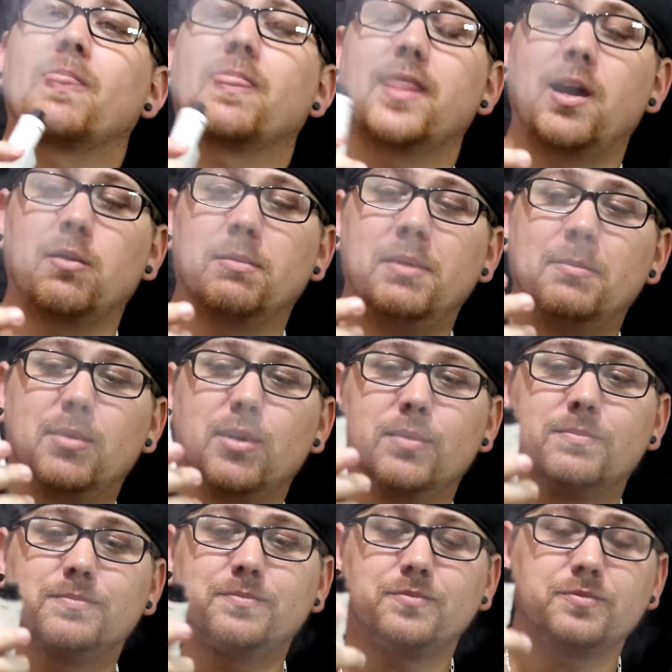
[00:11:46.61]
Now
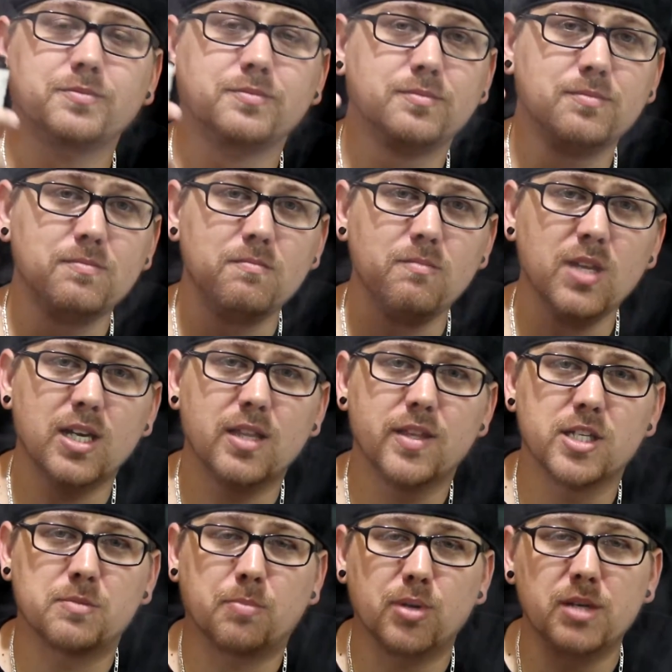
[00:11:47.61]
remember,
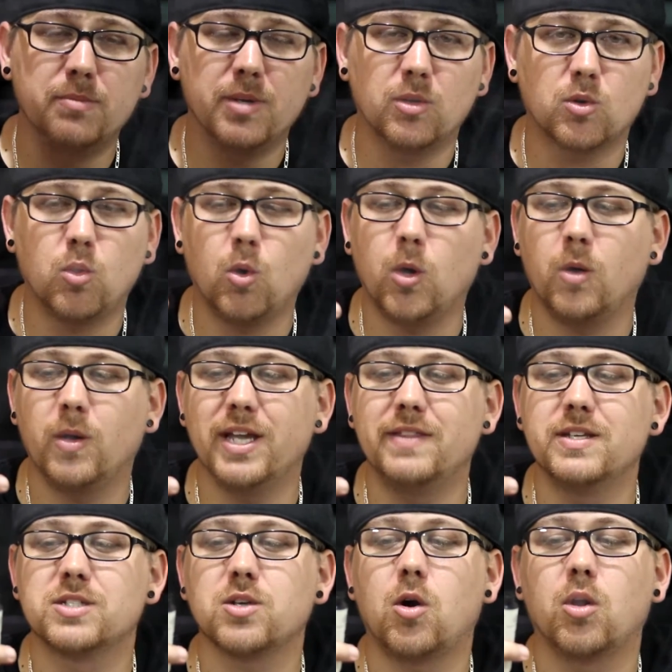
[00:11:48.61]
this pre-built coil in
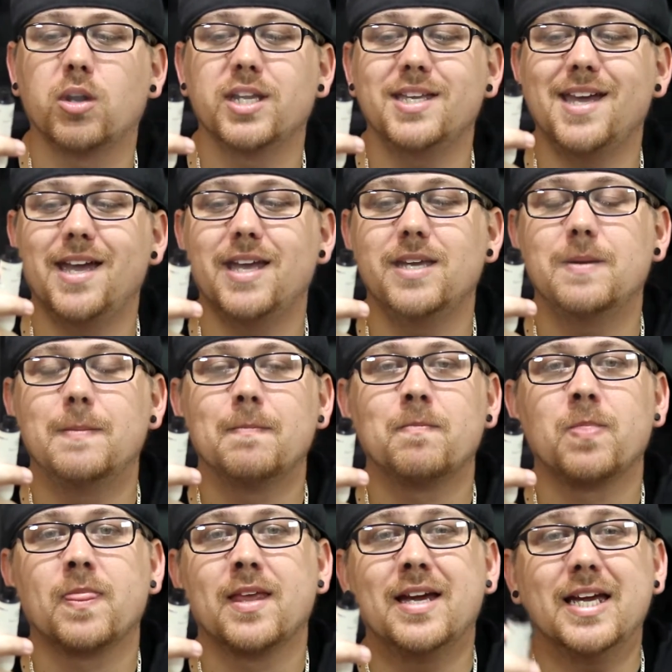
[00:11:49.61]
this RDA
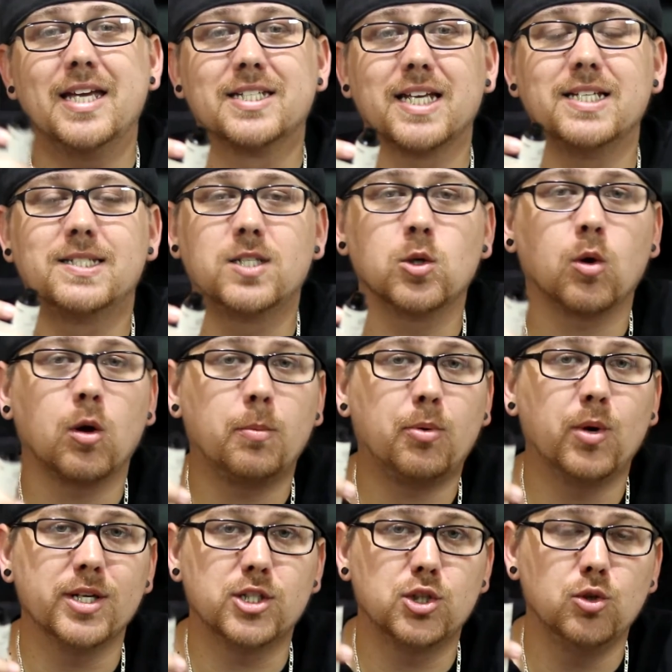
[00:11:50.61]
is a
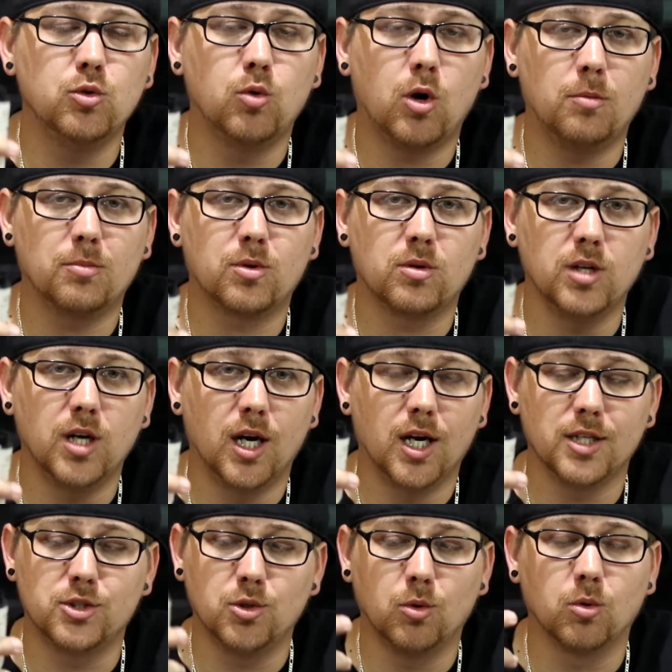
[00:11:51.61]
0.2 ohm
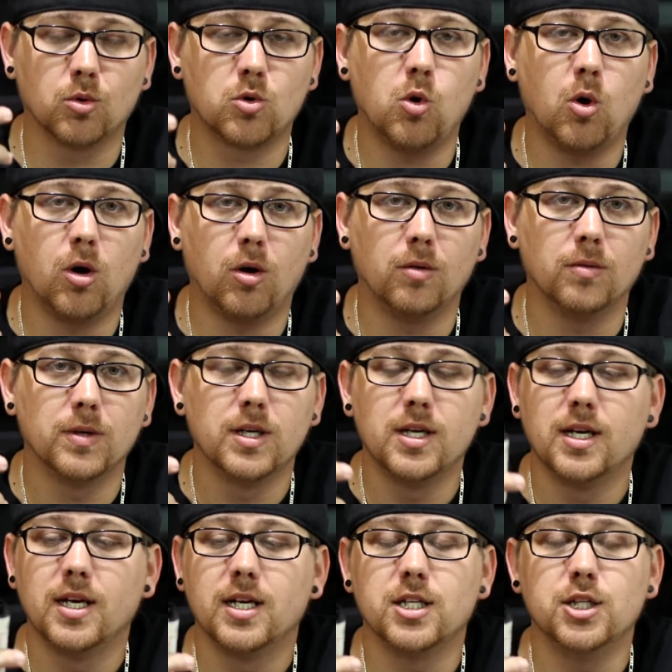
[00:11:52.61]
uh, dual coil.
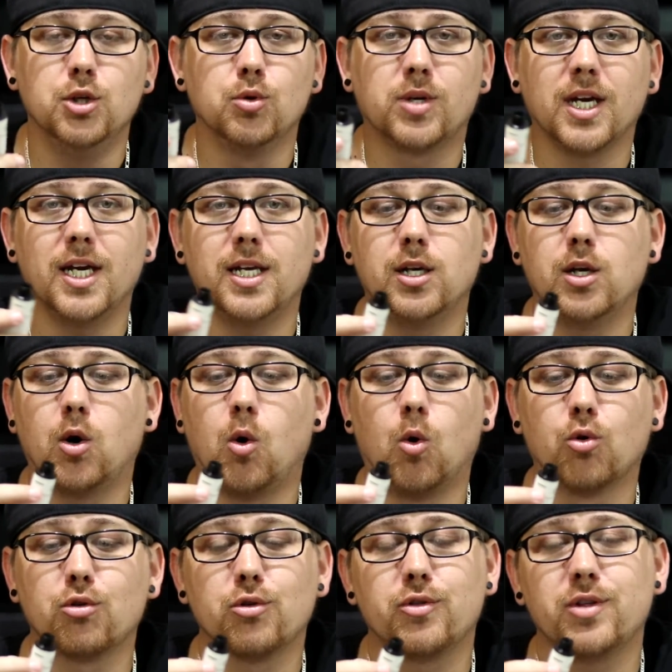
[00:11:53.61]
You can
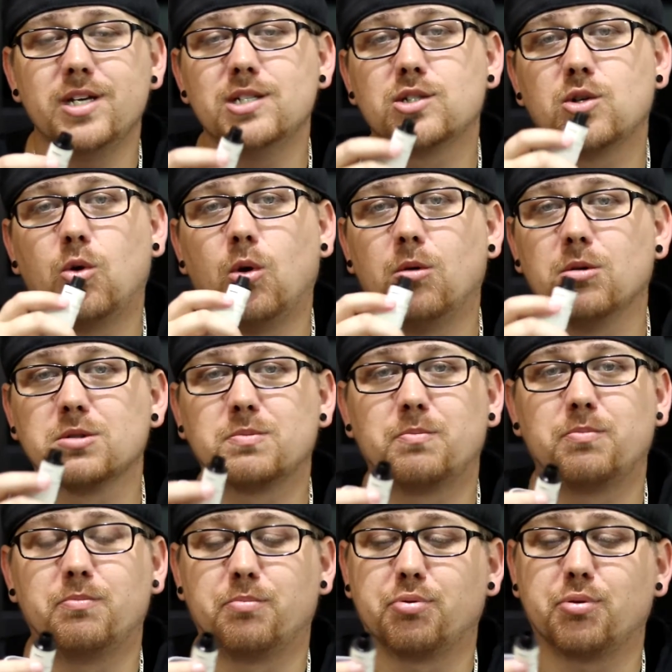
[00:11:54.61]
order these coils
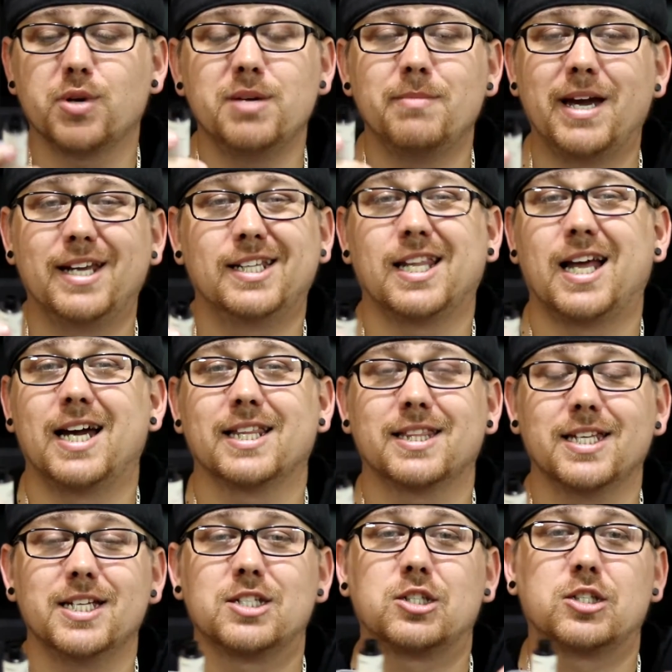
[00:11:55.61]
pre-made like
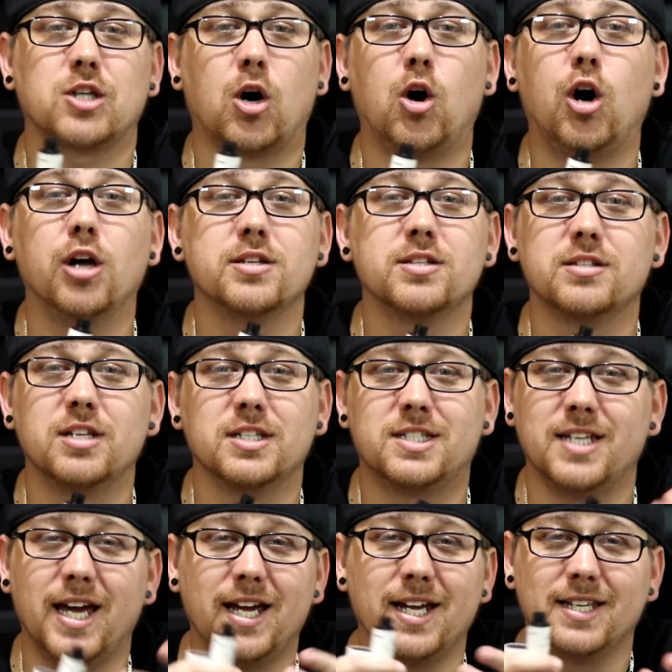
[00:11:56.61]
this on the,
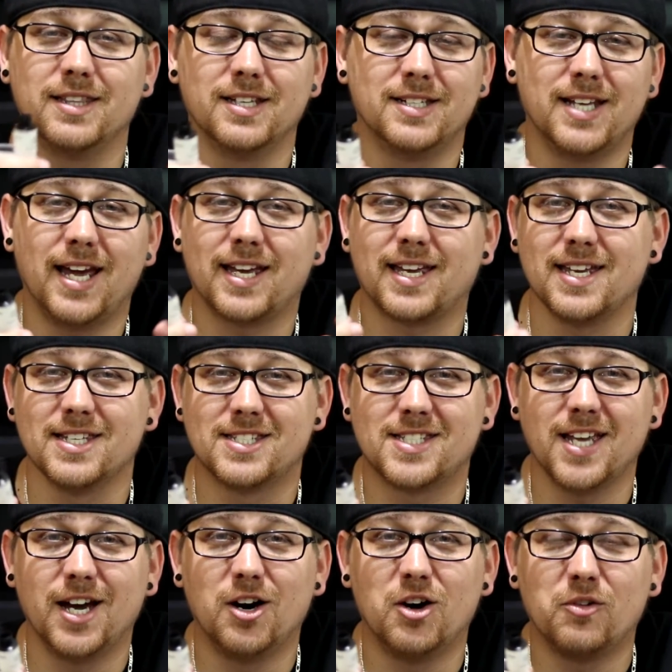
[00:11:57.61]
de the deck
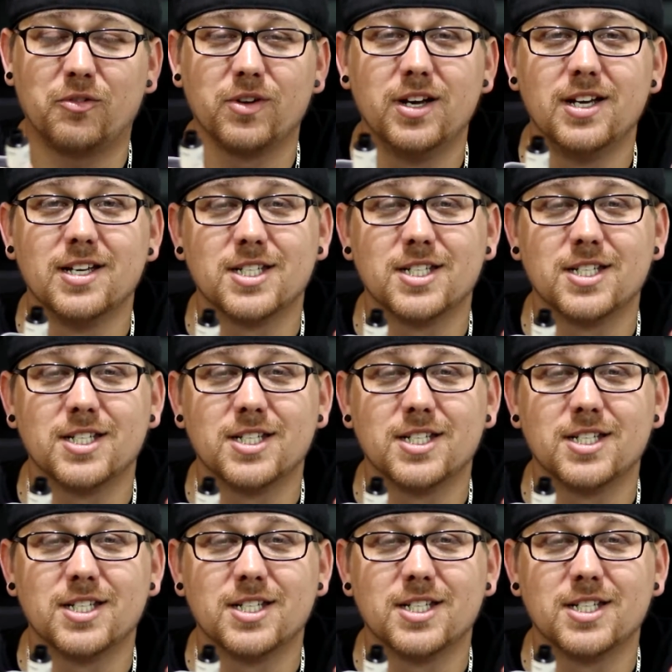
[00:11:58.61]
itself.